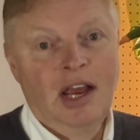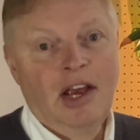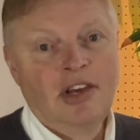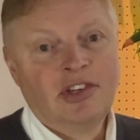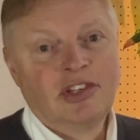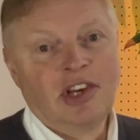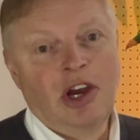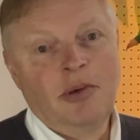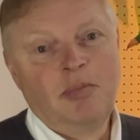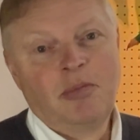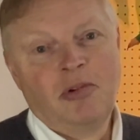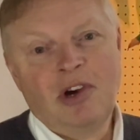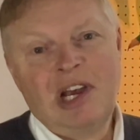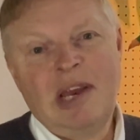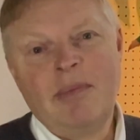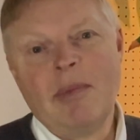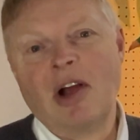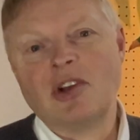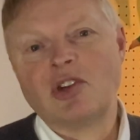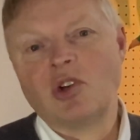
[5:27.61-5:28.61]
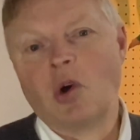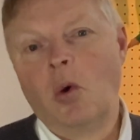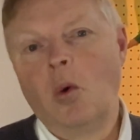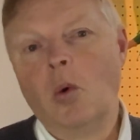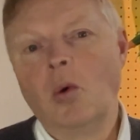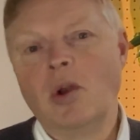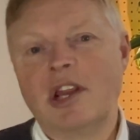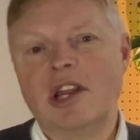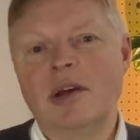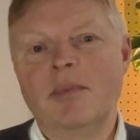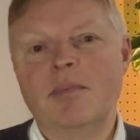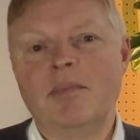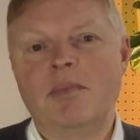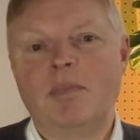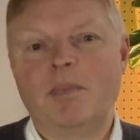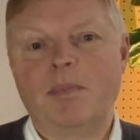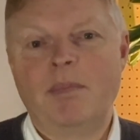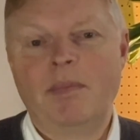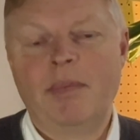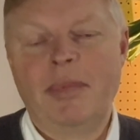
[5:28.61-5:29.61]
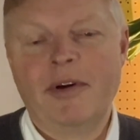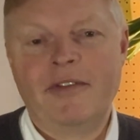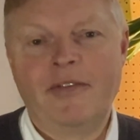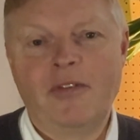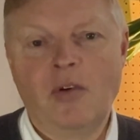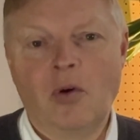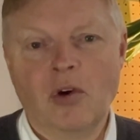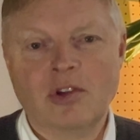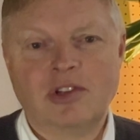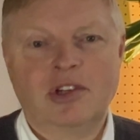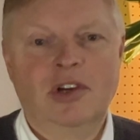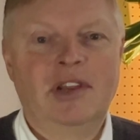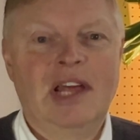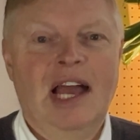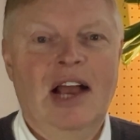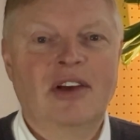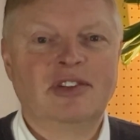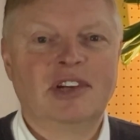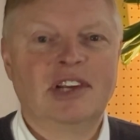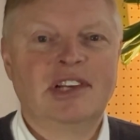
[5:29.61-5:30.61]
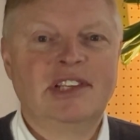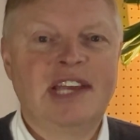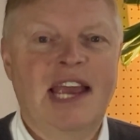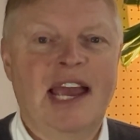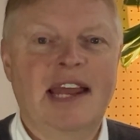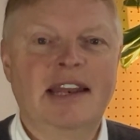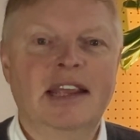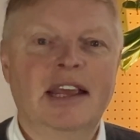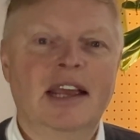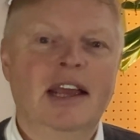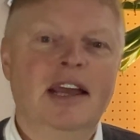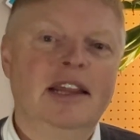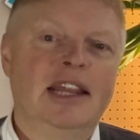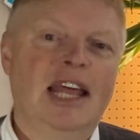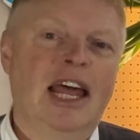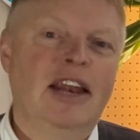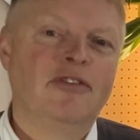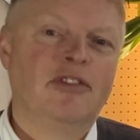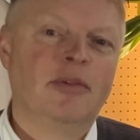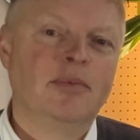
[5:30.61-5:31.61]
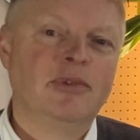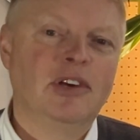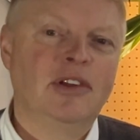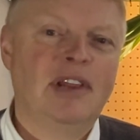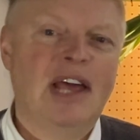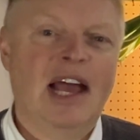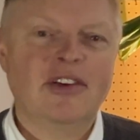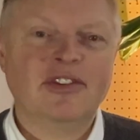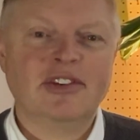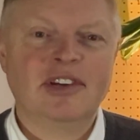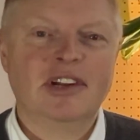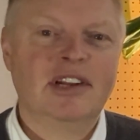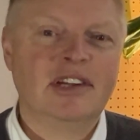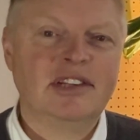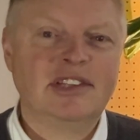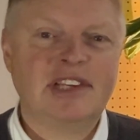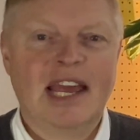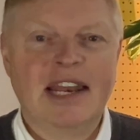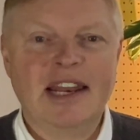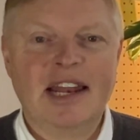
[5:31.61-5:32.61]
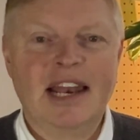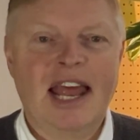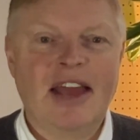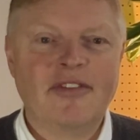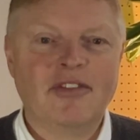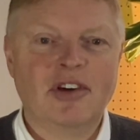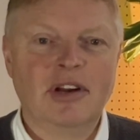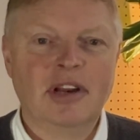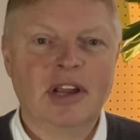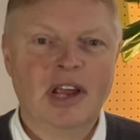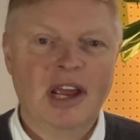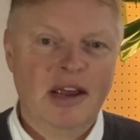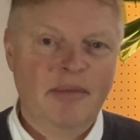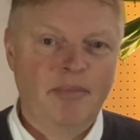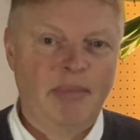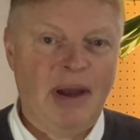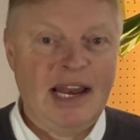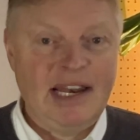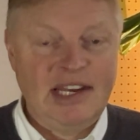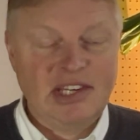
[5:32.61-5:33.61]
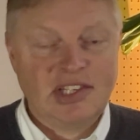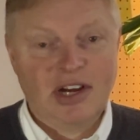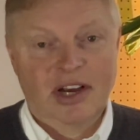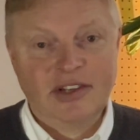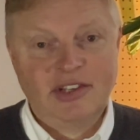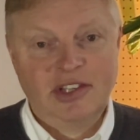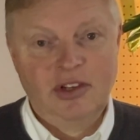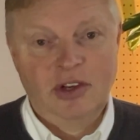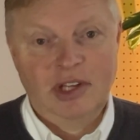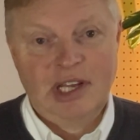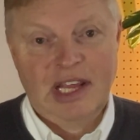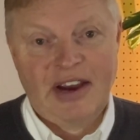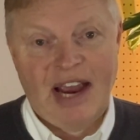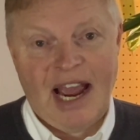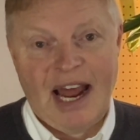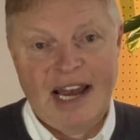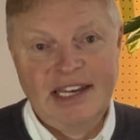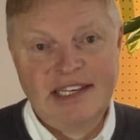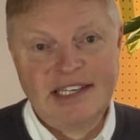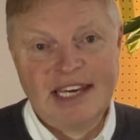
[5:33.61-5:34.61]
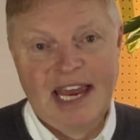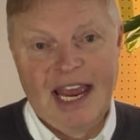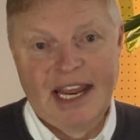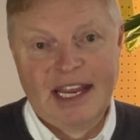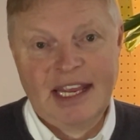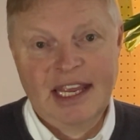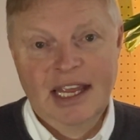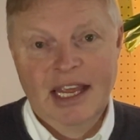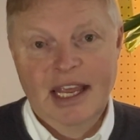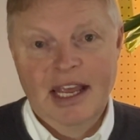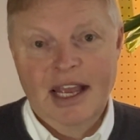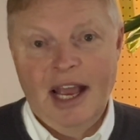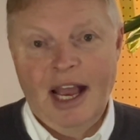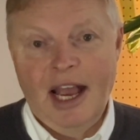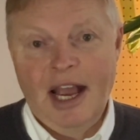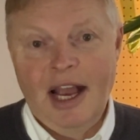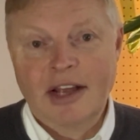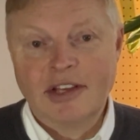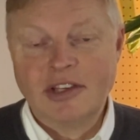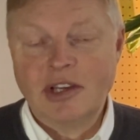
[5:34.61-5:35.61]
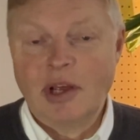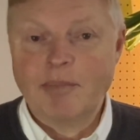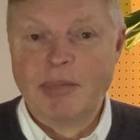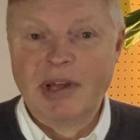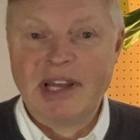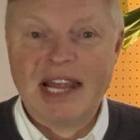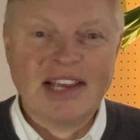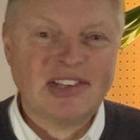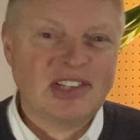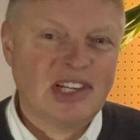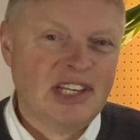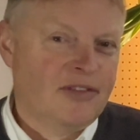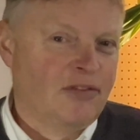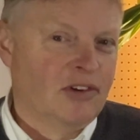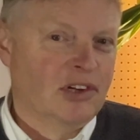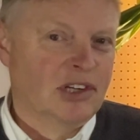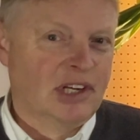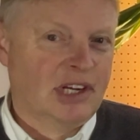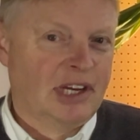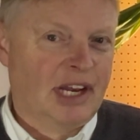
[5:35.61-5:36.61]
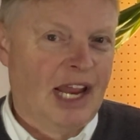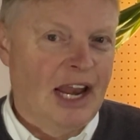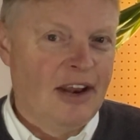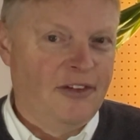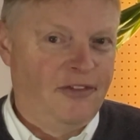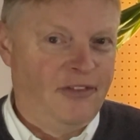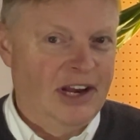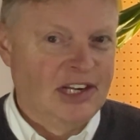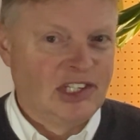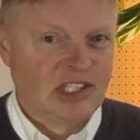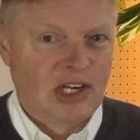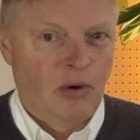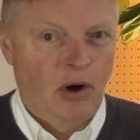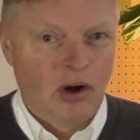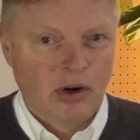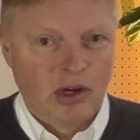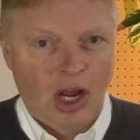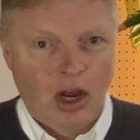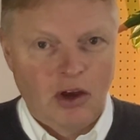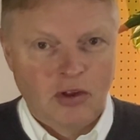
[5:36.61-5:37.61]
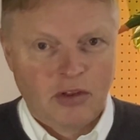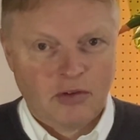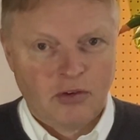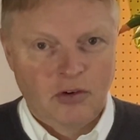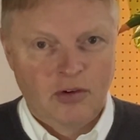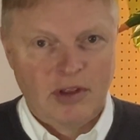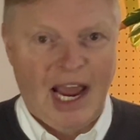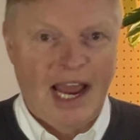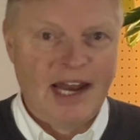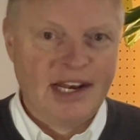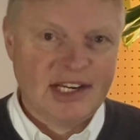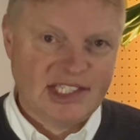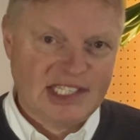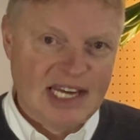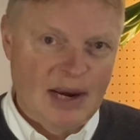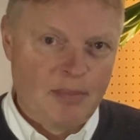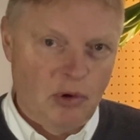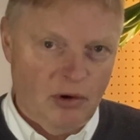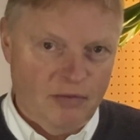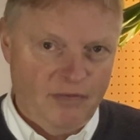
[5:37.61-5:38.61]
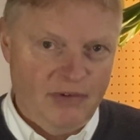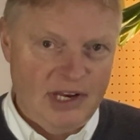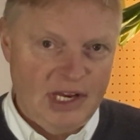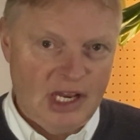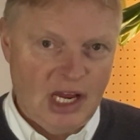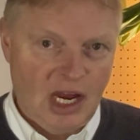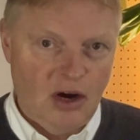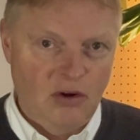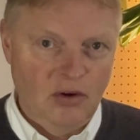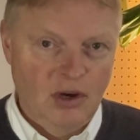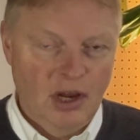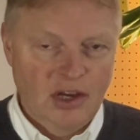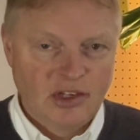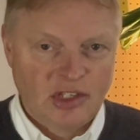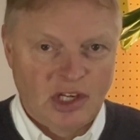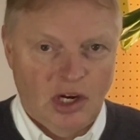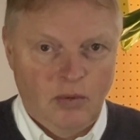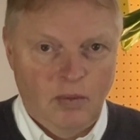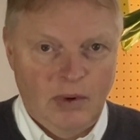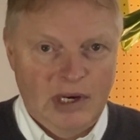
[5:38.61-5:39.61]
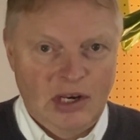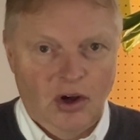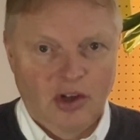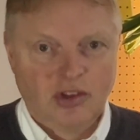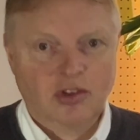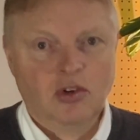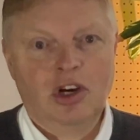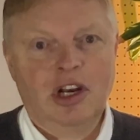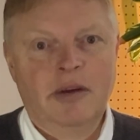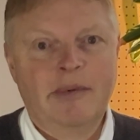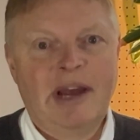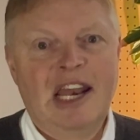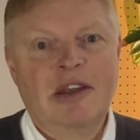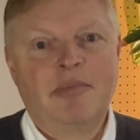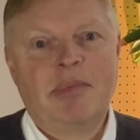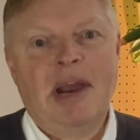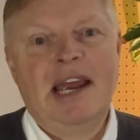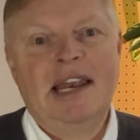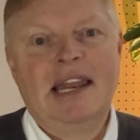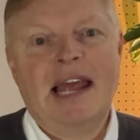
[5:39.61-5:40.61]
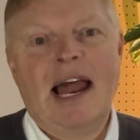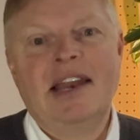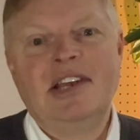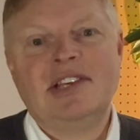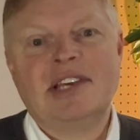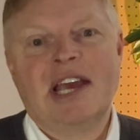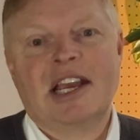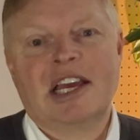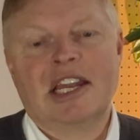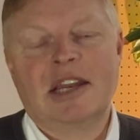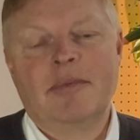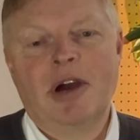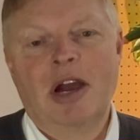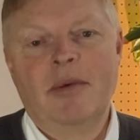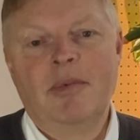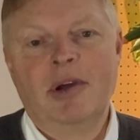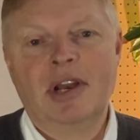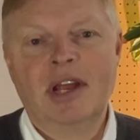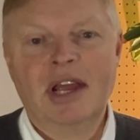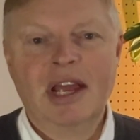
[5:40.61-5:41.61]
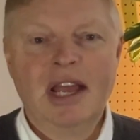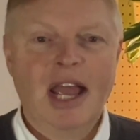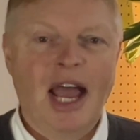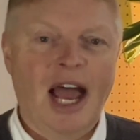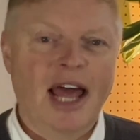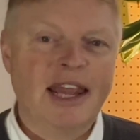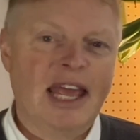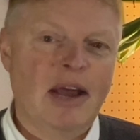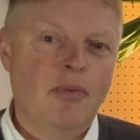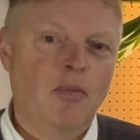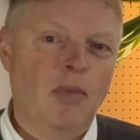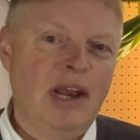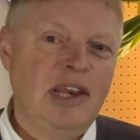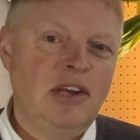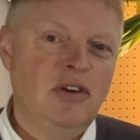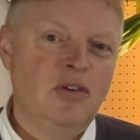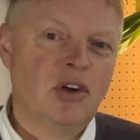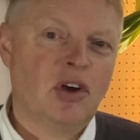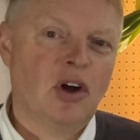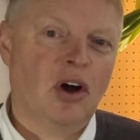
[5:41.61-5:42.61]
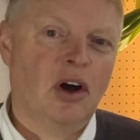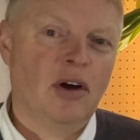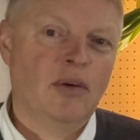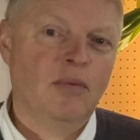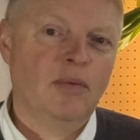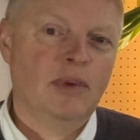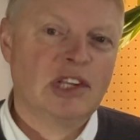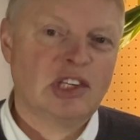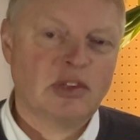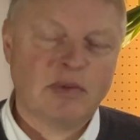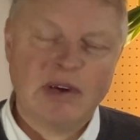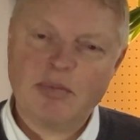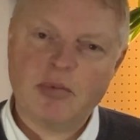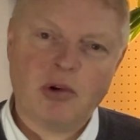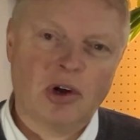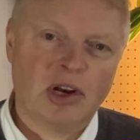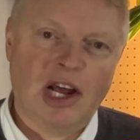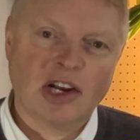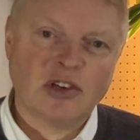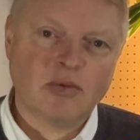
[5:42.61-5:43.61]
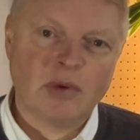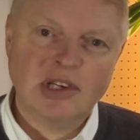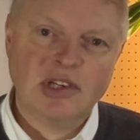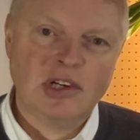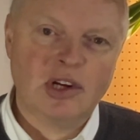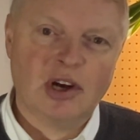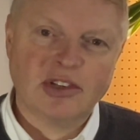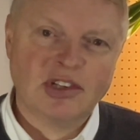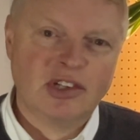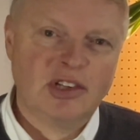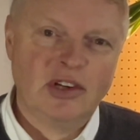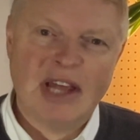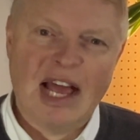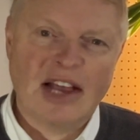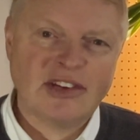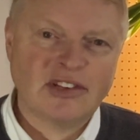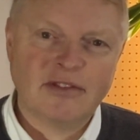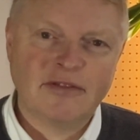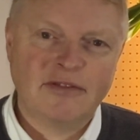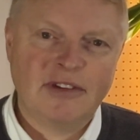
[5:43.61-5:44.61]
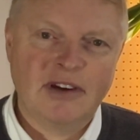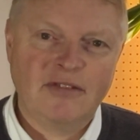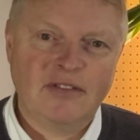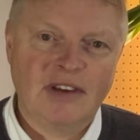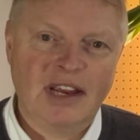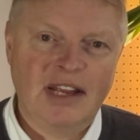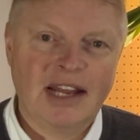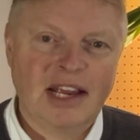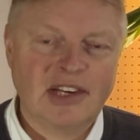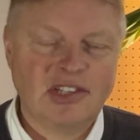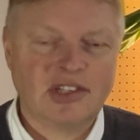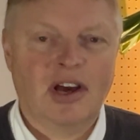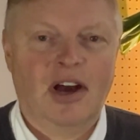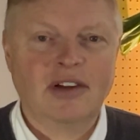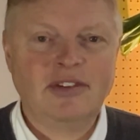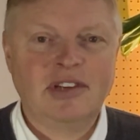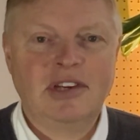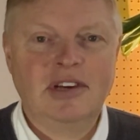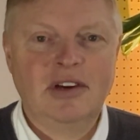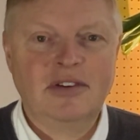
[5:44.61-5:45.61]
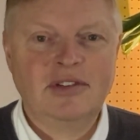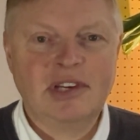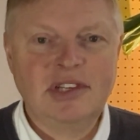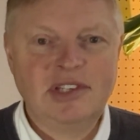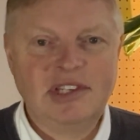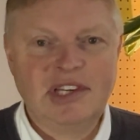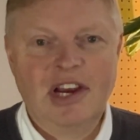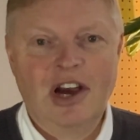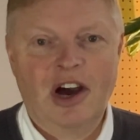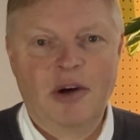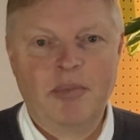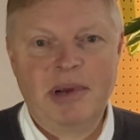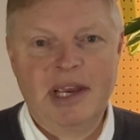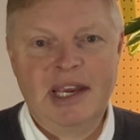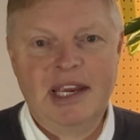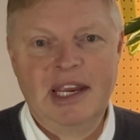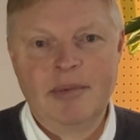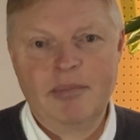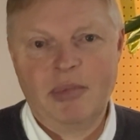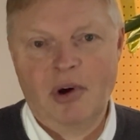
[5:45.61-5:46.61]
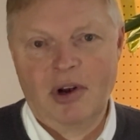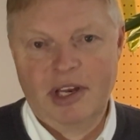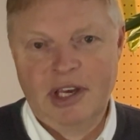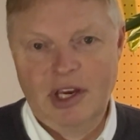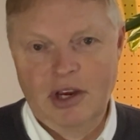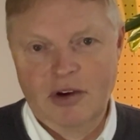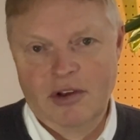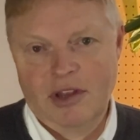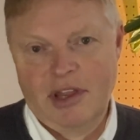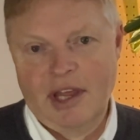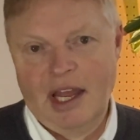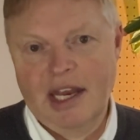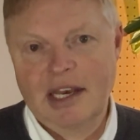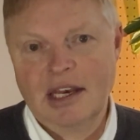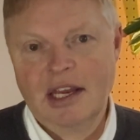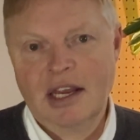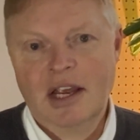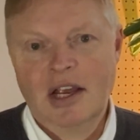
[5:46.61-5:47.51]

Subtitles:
So pretty much all of them before 2010, then from 2010-11, Bailey started doing their Alitech, but that's a different kettle of fish. So I'll go through that in a separate video. So we're not talking about the Bailey Alitech at the moment. And then when you got with the Swift products, once you got to 2015, they started using GRP and polyurethane.